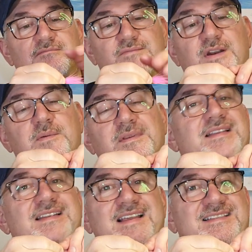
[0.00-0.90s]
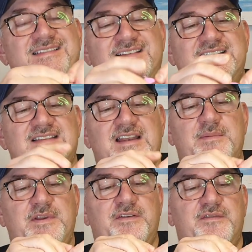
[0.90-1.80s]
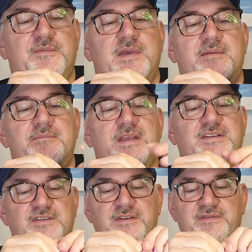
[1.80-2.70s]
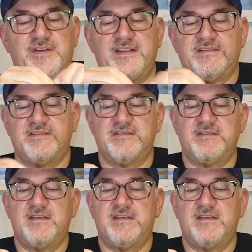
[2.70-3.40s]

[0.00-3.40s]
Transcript: probably less than a centimeter for my metric friends.